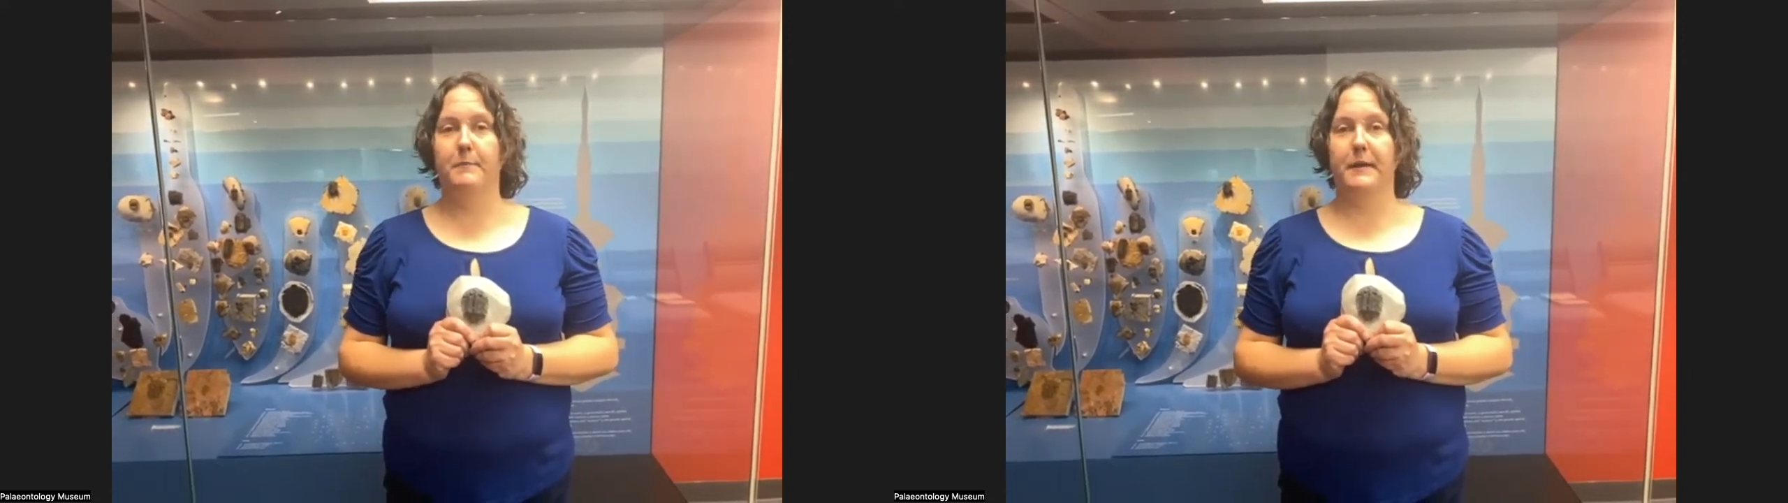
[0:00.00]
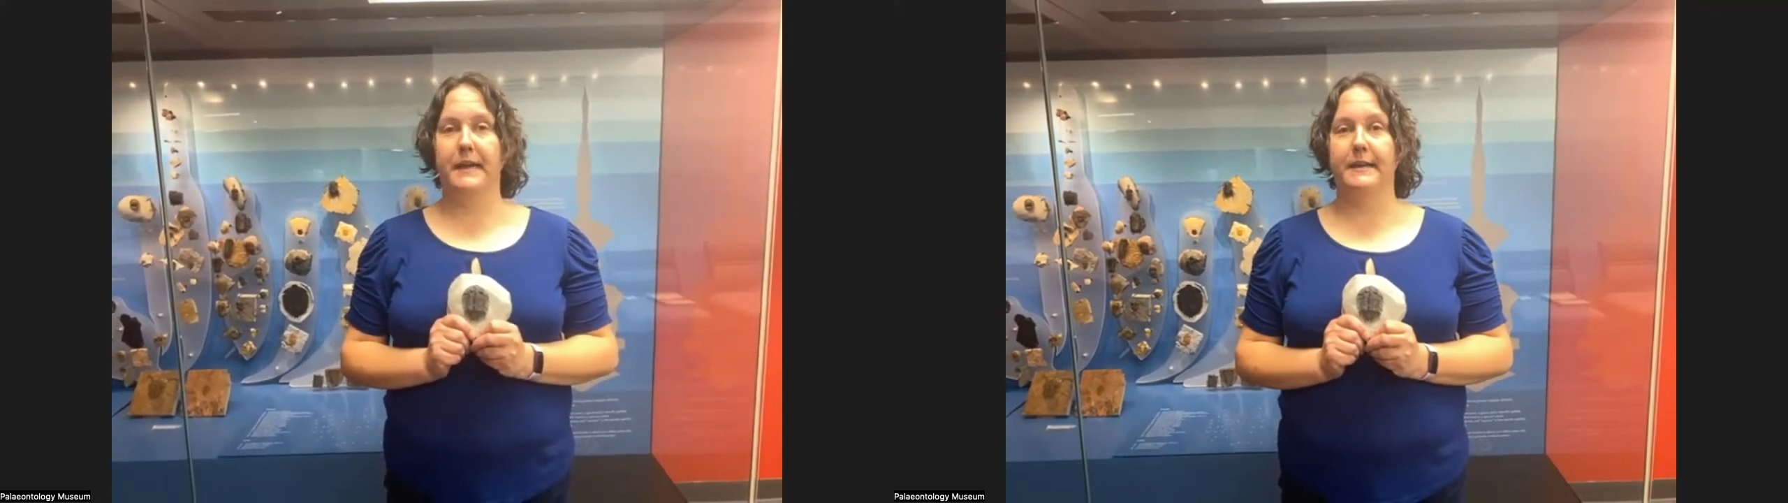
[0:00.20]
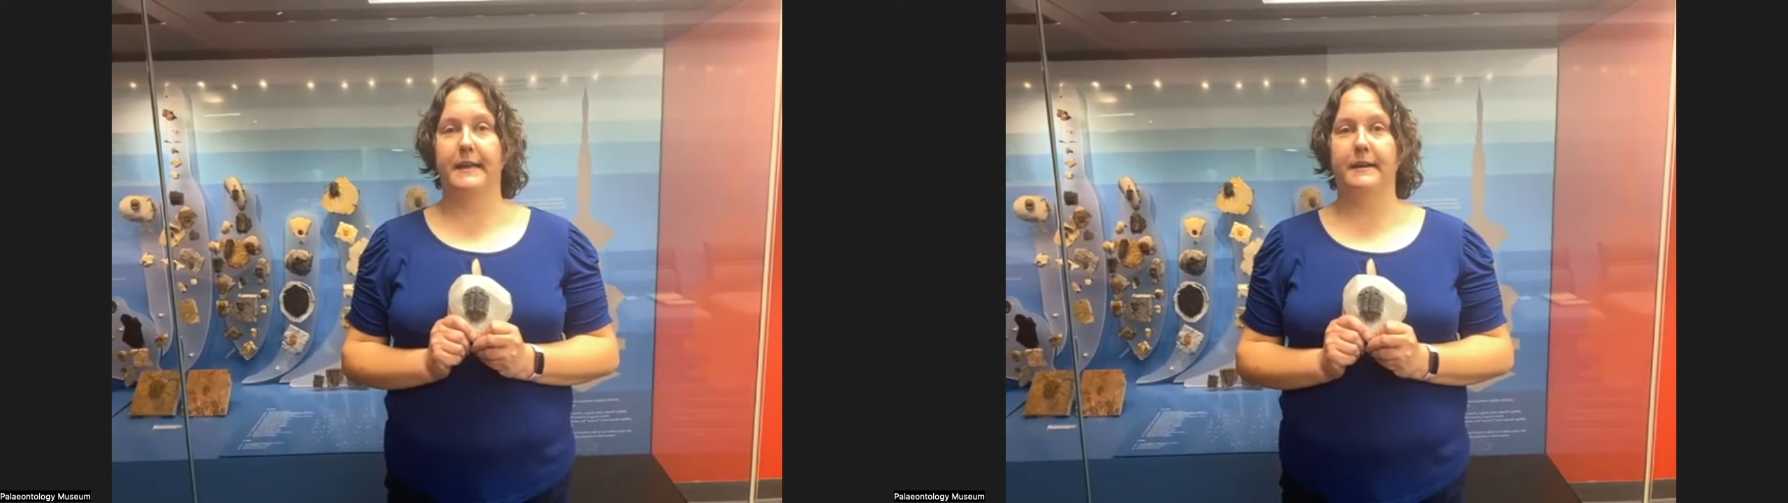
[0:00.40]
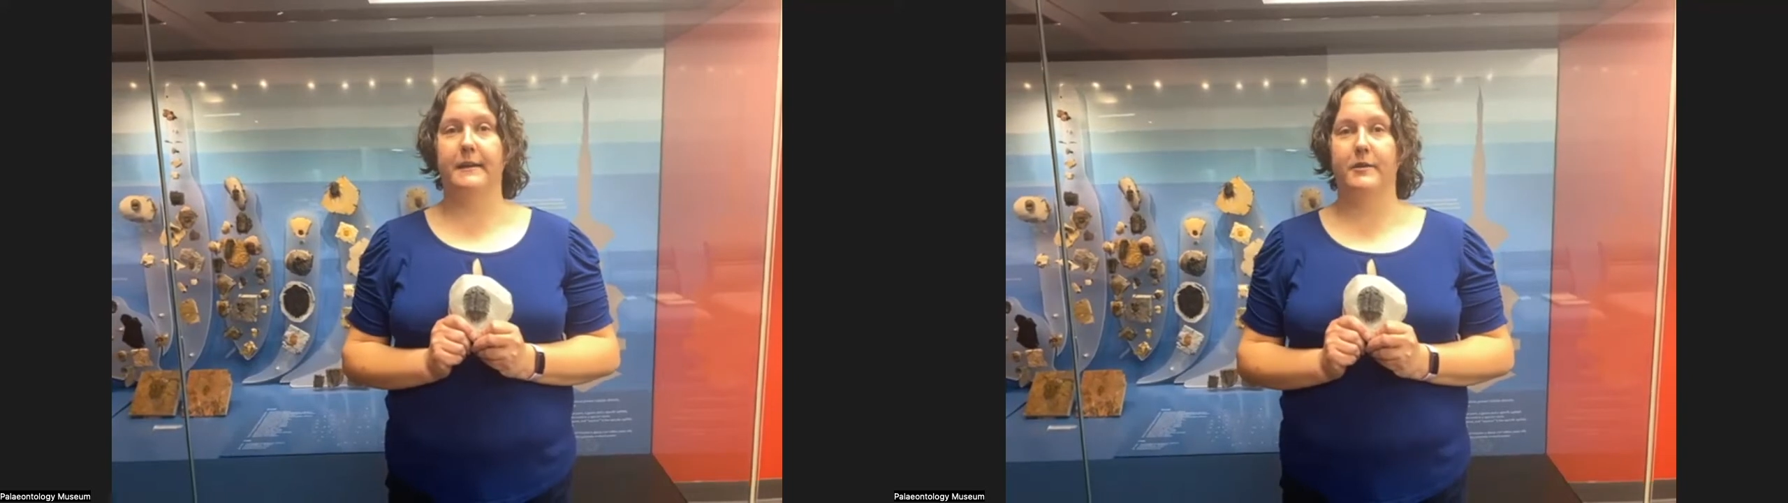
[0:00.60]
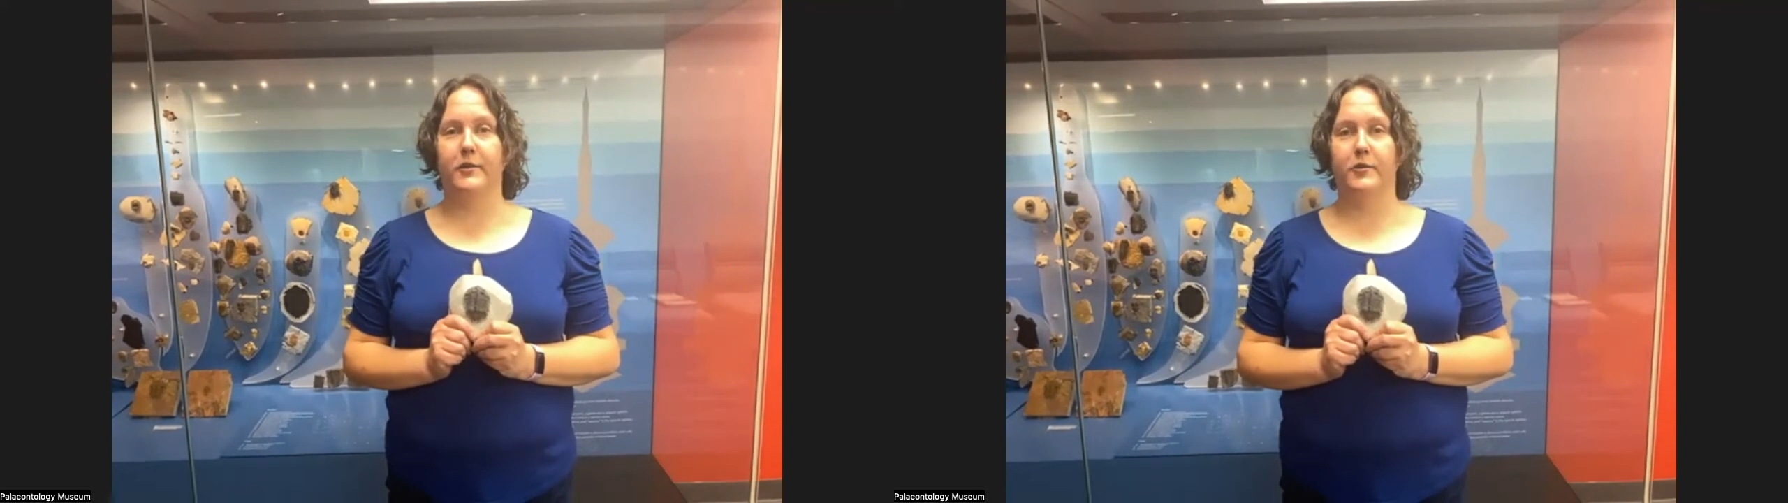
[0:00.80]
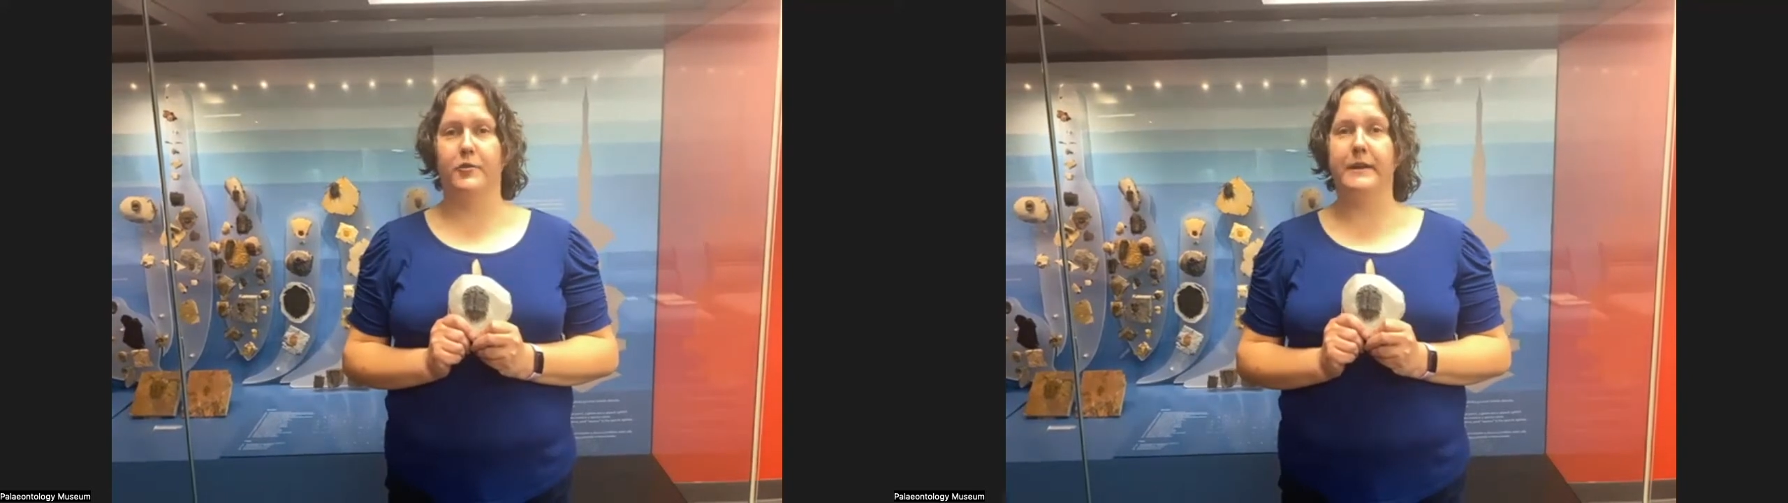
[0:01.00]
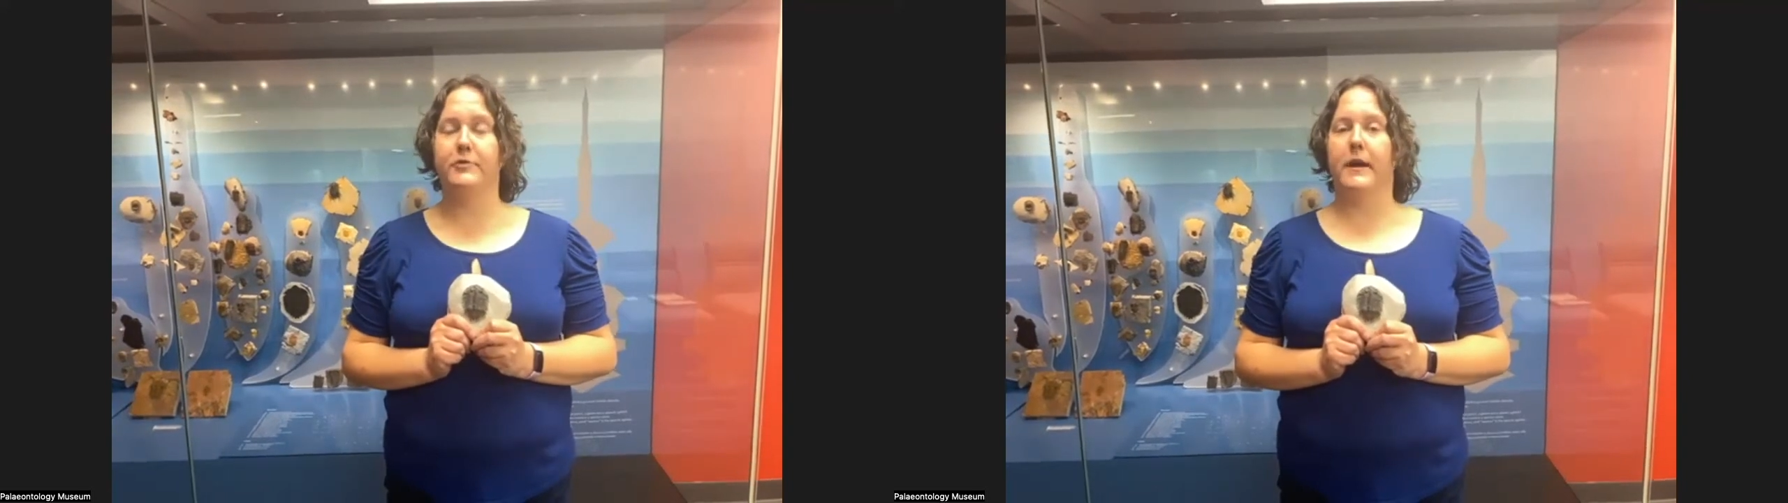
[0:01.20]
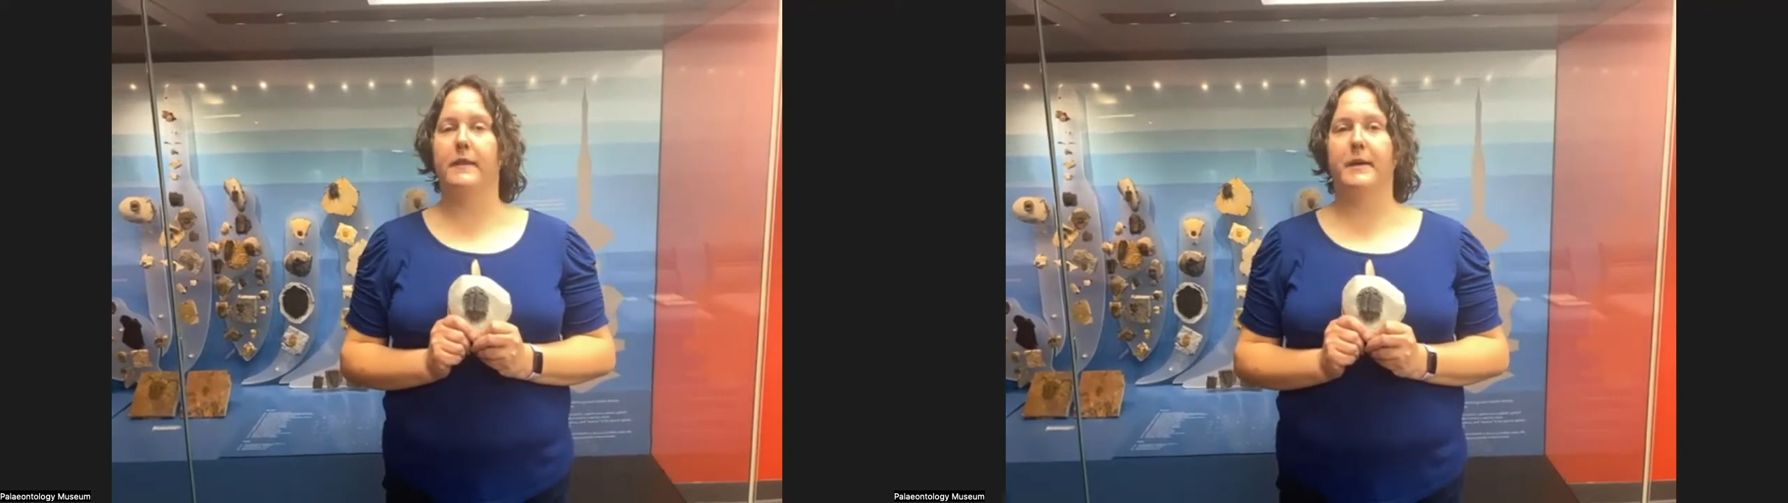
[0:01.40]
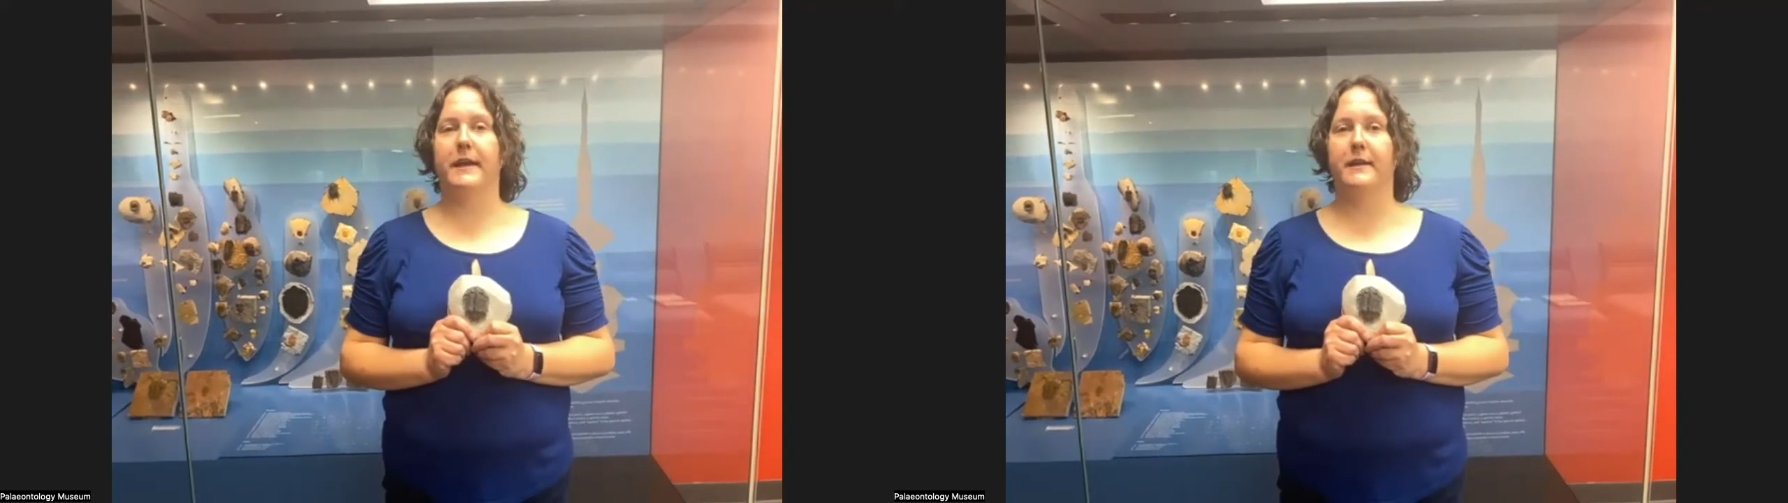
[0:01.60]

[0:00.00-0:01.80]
be connected to great trilobite